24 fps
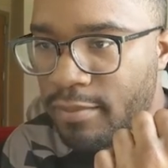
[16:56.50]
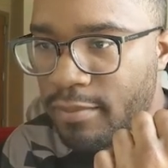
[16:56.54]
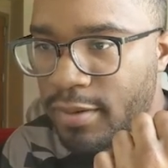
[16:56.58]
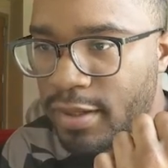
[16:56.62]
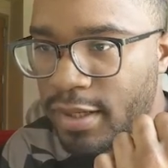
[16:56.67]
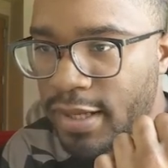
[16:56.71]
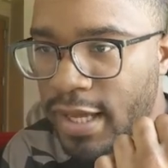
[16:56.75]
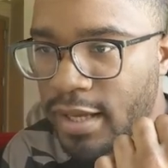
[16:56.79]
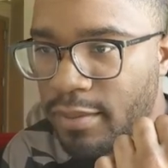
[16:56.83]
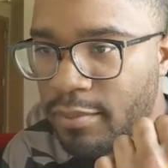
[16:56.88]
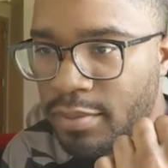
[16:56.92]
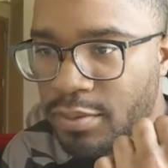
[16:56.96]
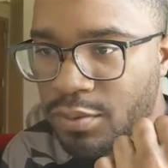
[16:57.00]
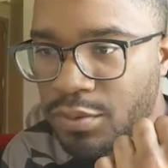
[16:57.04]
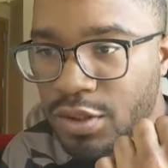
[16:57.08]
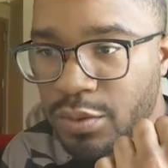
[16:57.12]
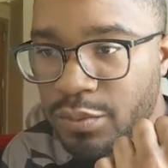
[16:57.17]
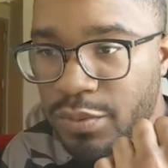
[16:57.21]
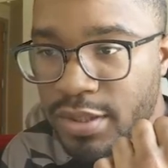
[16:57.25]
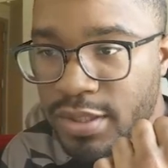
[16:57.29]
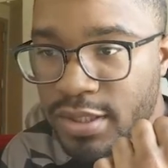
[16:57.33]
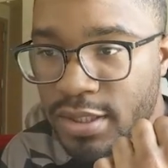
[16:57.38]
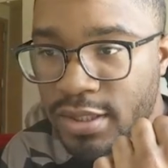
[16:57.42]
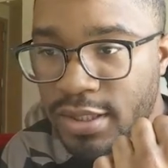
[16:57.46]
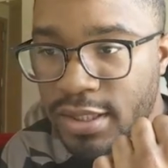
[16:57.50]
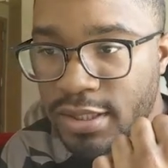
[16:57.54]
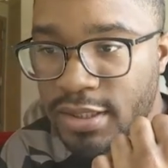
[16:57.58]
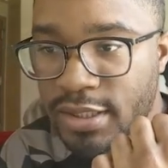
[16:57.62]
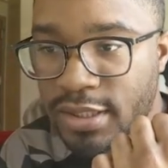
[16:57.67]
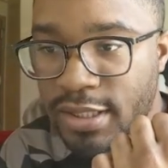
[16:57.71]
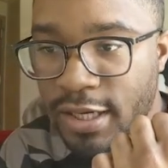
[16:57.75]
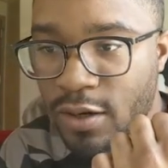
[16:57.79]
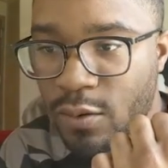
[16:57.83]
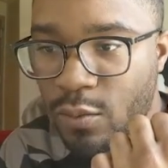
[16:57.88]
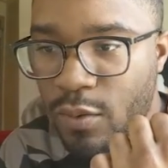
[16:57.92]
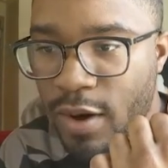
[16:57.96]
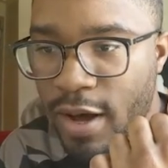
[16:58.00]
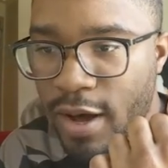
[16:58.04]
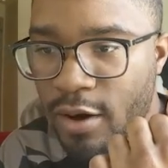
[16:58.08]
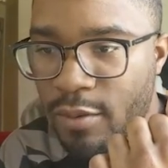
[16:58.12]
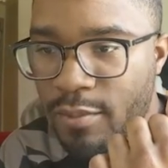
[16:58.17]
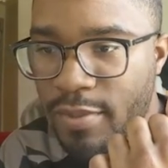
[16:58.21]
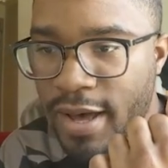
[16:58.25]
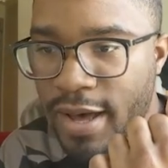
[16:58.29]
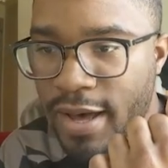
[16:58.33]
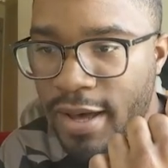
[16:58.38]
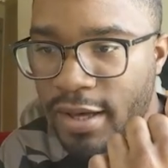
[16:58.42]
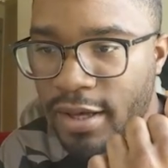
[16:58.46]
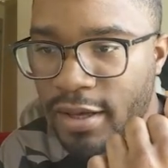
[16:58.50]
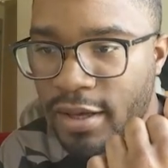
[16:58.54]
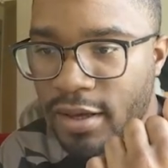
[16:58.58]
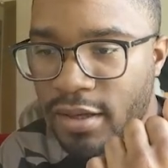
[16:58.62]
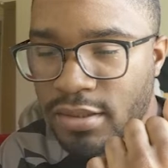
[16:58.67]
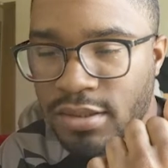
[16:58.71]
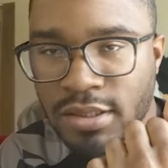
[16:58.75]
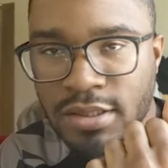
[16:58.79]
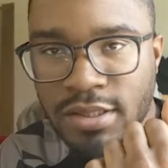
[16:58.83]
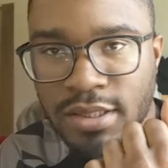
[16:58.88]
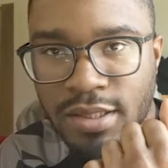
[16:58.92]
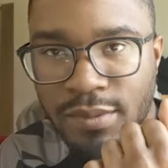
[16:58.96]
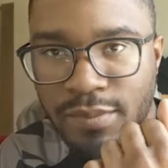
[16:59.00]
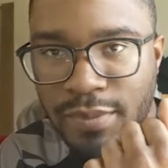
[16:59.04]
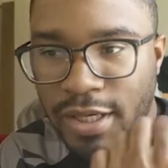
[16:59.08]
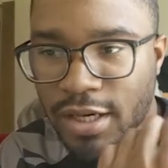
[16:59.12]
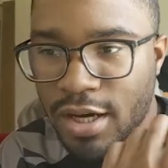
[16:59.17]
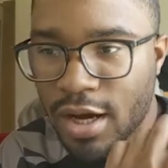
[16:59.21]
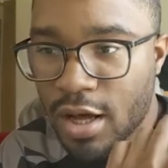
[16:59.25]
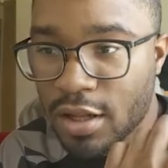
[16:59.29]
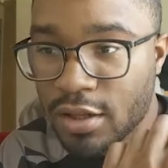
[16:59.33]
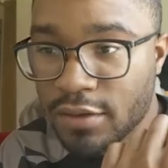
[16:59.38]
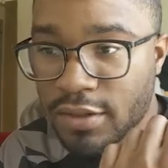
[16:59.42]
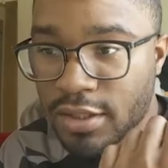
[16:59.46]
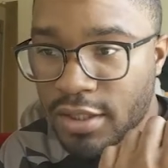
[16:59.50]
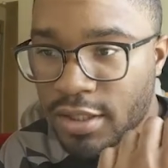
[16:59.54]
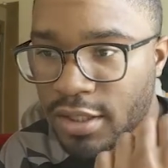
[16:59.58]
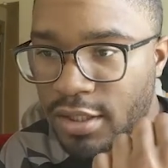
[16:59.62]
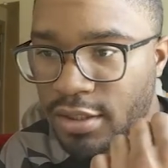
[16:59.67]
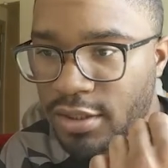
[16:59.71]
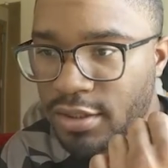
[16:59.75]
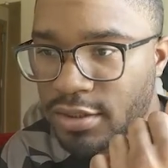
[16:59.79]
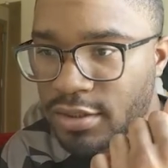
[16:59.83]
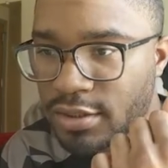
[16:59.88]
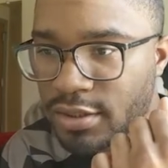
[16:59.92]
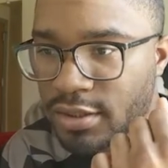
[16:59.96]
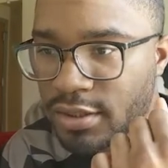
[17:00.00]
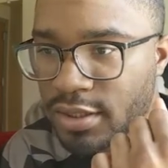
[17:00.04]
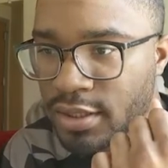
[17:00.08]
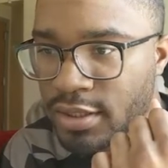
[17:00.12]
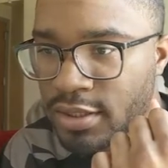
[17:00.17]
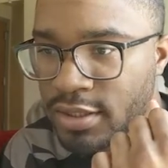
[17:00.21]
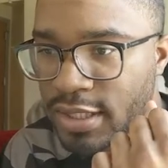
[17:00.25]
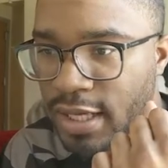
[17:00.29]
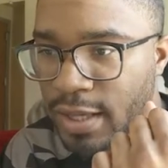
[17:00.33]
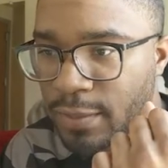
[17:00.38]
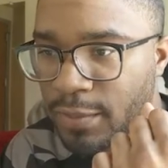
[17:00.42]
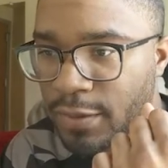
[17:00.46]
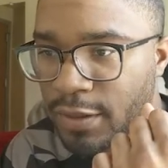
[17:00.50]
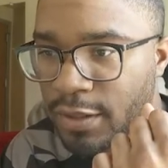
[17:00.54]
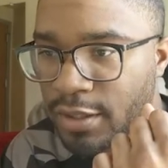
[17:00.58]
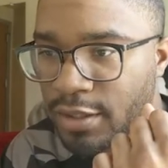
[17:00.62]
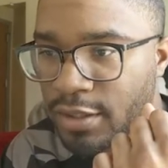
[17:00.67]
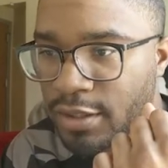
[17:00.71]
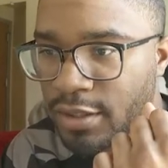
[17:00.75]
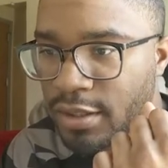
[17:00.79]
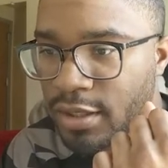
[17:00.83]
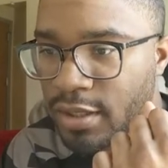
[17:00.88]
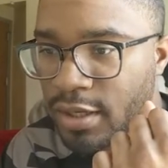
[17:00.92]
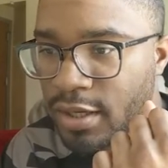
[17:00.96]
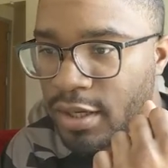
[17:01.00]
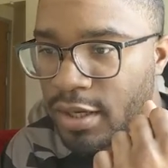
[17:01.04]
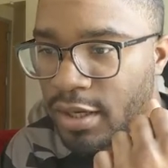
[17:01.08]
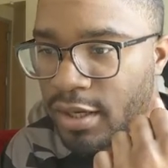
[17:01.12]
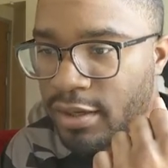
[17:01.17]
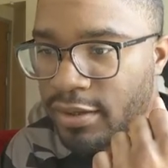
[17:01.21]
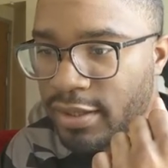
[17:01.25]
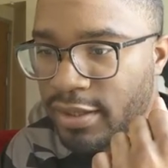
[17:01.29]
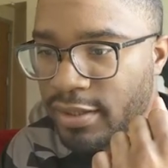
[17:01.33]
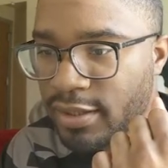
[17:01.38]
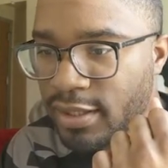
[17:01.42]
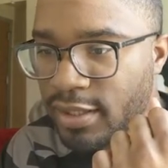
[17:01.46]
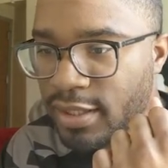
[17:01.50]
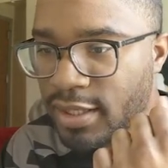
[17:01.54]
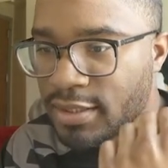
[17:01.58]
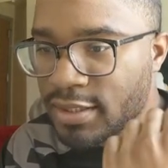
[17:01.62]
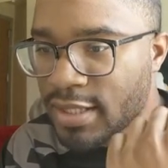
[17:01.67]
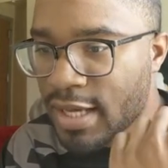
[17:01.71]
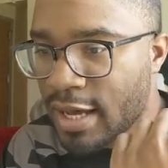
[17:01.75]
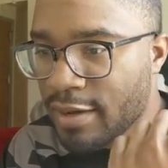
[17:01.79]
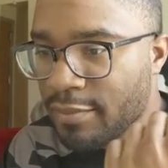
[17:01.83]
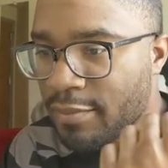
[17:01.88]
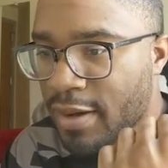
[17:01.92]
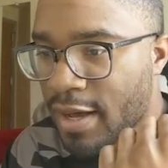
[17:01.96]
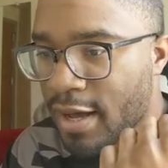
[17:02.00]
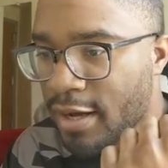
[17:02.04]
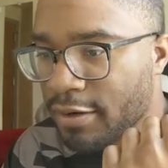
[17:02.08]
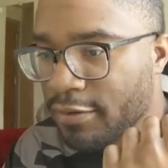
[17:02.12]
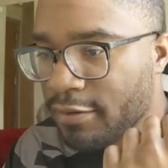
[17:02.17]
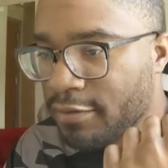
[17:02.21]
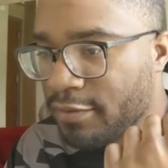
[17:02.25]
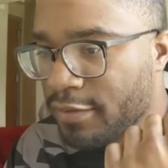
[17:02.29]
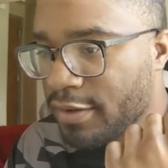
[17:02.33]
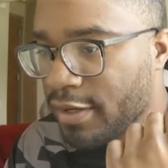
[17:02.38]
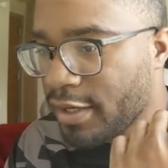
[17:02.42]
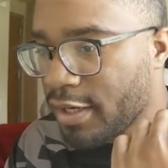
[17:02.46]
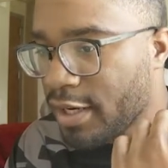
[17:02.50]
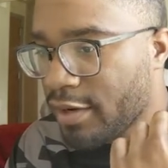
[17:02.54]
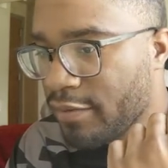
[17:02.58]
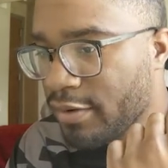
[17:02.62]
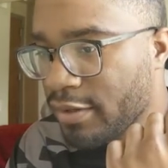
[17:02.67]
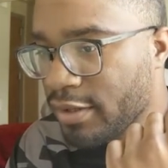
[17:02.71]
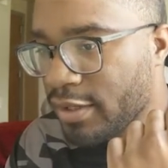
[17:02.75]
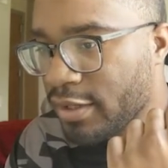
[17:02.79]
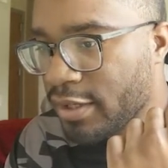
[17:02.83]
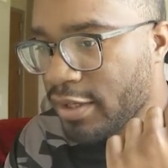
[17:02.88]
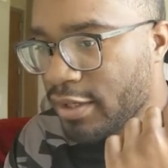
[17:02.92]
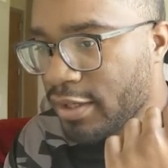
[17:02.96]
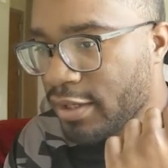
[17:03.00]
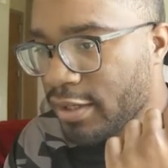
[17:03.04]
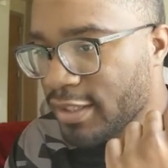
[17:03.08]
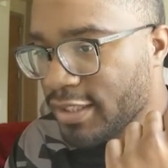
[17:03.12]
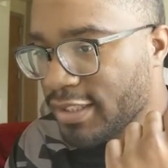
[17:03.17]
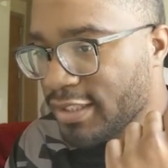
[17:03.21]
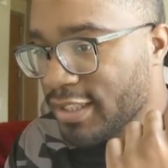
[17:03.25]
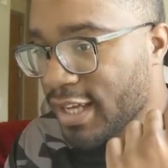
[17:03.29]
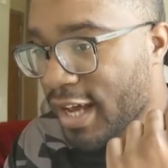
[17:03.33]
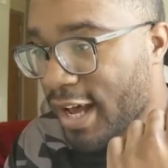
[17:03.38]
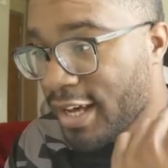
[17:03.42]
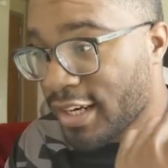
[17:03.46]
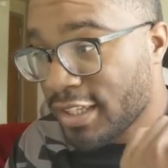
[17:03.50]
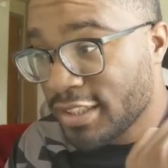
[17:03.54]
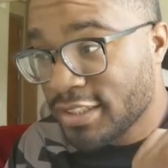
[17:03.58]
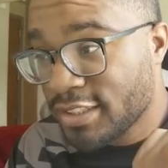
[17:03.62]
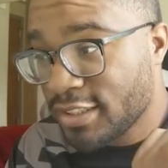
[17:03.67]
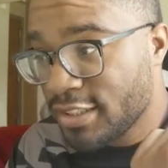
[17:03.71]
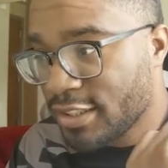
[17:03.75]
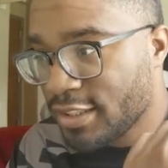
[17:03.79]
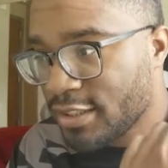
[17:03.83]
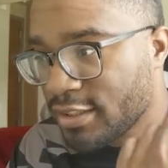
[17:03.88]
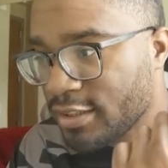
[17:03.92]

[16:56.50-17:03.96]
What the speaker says: light blue that we selected like a while back. Just gonna make all of the colors the same color, and then the typography and everything is honestly